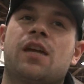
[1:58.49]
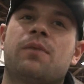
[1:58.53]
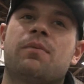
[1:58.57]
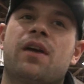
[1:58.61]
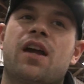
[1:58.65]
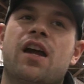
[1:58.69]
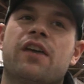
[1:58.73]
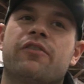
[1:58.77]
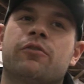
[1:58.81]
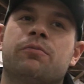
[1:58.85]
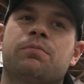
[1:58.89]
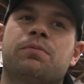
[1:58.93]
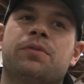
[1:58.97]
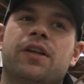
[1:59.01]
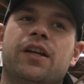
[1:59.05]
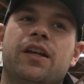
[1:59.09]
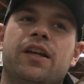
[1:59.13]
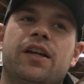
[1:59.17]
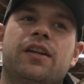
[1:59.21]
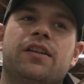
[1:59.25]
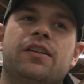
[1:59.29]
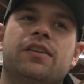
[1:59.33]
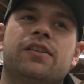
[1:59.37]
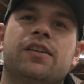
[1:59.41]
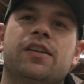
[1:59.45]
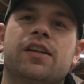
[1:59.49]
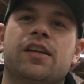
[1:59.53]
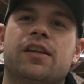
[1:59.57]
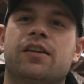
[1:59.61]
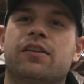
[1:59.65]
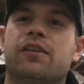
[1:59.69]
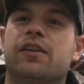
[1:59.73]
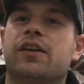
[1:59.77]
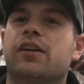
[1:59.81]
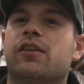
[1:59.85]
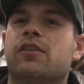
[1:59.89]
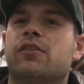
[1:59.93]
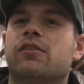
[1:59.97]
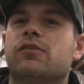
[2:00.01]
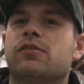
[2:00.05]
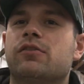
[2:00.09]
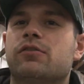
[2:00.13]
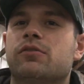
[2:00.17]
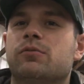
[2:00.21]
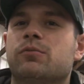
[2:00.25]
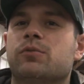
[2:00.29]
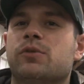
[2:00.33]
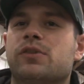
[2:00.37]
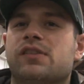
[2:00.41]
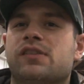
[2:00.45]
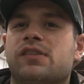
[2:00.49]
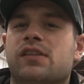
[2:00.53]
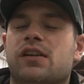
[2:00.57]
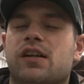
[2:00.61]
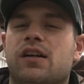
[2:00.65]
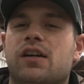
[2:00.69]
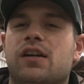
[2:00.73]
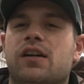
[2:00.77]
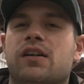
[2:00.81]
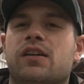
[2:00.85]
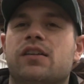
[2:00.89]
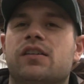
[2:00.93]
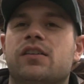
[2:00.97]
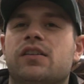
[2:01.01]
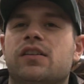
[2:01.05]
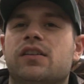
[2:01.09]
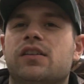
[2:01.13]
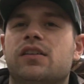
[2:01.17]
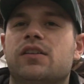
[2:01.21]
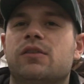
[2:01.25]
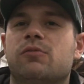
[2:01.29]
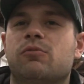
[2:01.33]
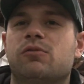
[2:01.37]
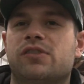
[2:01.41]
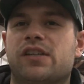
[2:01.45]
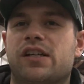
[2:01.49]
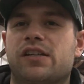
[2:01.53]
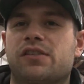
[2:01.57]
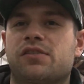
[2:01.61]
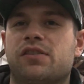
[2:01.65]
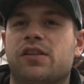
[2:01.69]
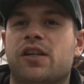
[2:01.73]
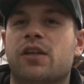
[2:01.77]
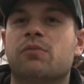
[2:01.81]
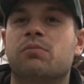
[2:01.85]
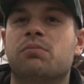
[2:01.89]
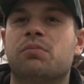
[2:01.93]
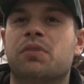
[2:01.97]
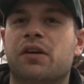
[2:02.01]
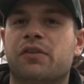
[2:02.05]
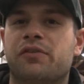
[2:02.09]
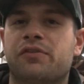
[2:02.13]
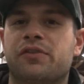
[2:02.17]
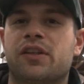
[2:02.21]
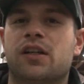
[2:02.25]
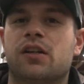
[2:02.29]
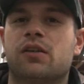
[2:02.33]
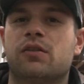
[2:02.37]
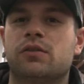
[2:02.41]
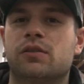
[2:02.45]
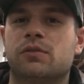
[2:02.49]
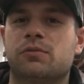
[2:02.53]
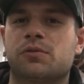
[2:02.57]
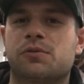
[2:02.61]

game I ever played in the NLL was uh, was actually in Buffalo, and it